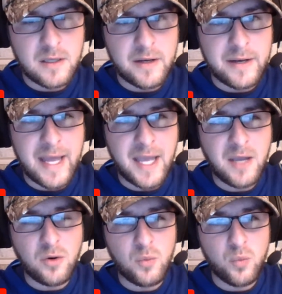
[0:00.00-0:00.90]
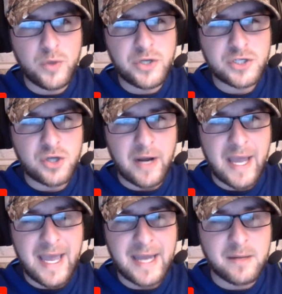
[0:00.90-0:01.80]
Now, when you start
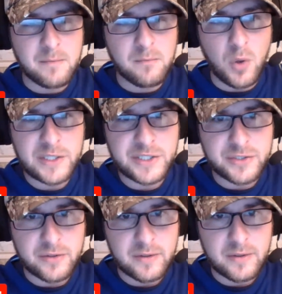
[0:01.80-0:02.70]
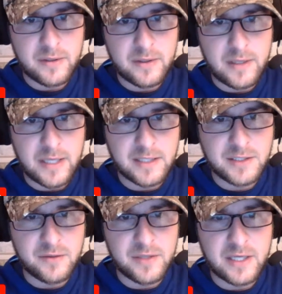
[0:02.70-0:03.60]
adding moisture
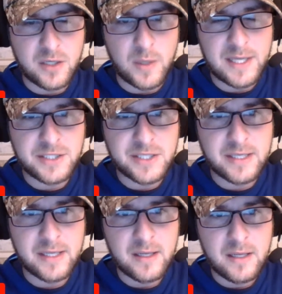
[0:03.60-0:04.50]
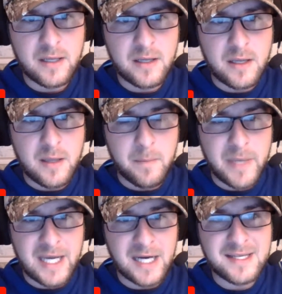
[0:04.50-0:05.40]
into the equation,
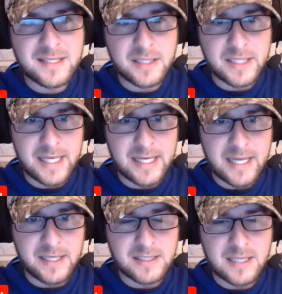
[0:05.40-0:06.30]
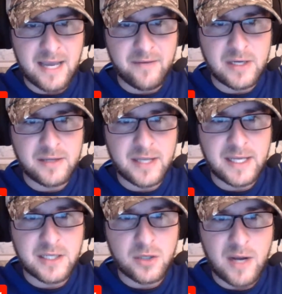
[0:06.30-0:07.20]
because the DNA doesn't have
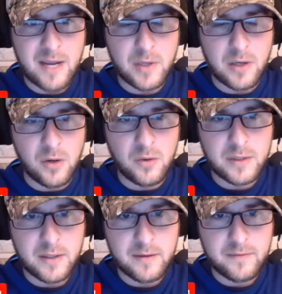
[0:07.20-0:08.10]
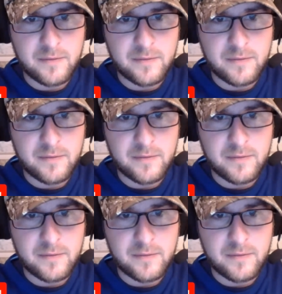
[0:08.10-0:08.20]
anything to grab a hold of,